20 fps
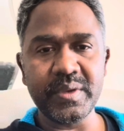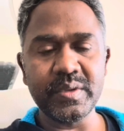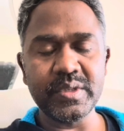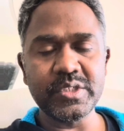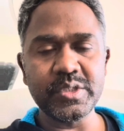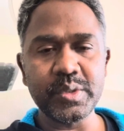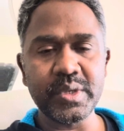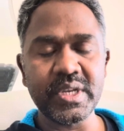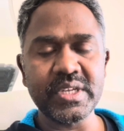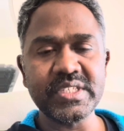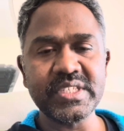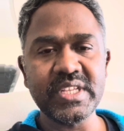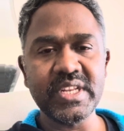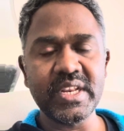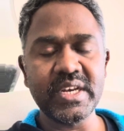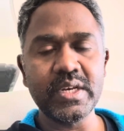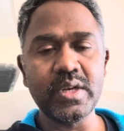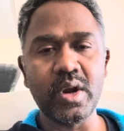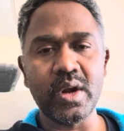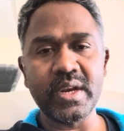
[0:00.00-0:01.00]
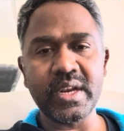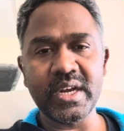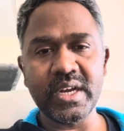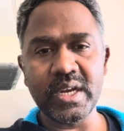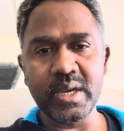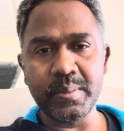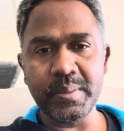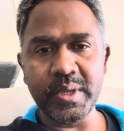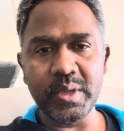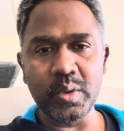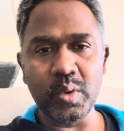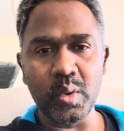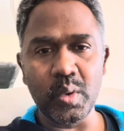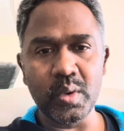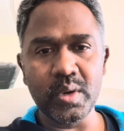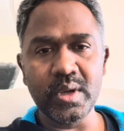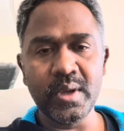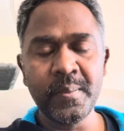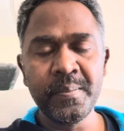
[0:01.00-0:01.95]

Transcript: which you can see like .NLP code.